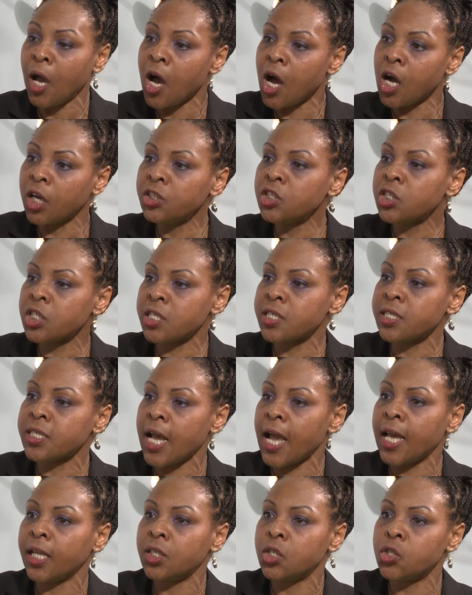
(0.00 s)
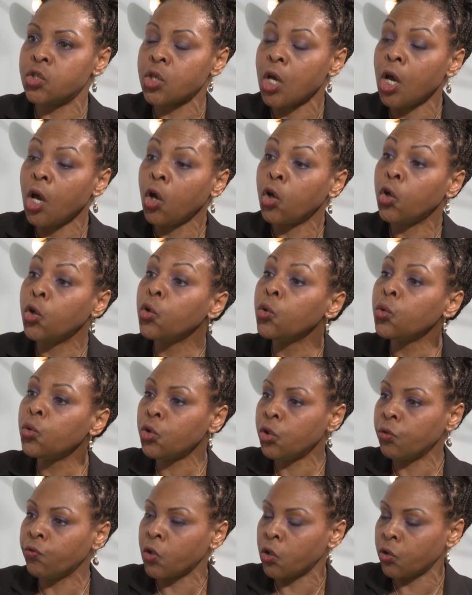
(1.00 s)
understand who
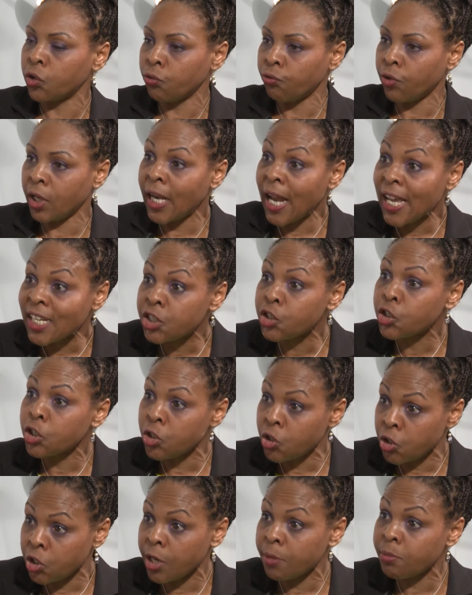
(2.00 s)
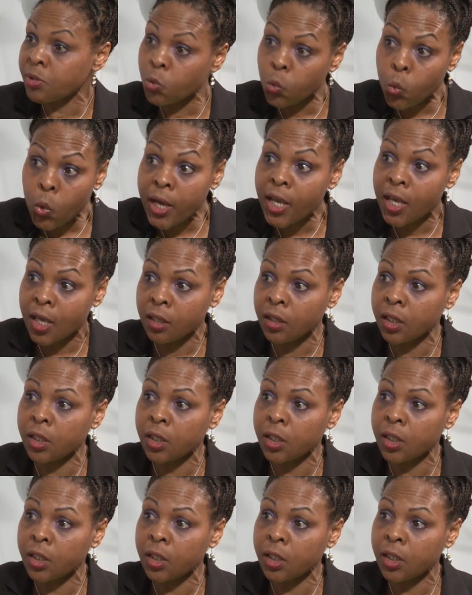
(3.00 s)
you've got the relationships with,